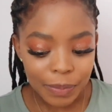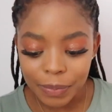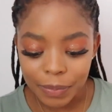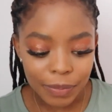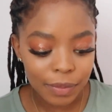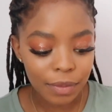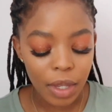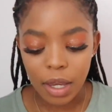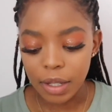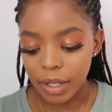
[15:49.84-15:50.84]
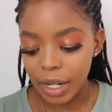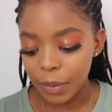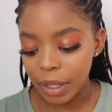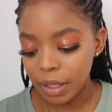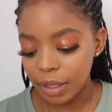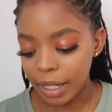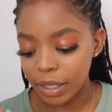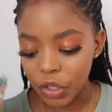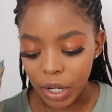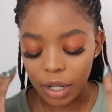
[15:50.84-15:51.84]
Mm-hmm. So now we're gonna
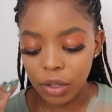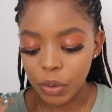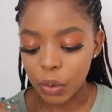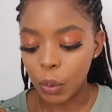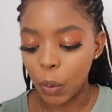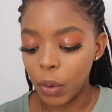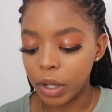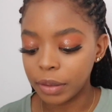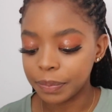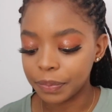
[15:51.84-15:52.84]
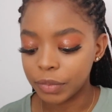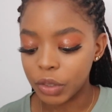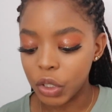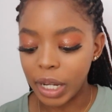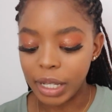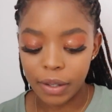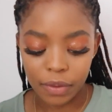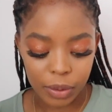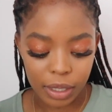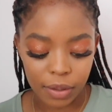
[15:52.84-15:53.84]
like try contour, try give
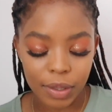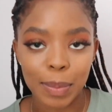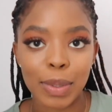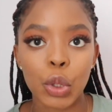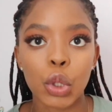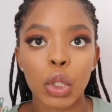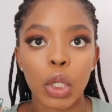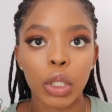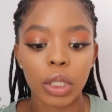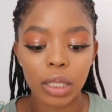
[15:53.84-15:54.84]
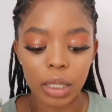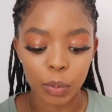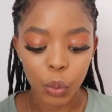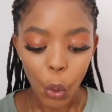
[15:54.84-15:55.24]
ourselves some sleekness, some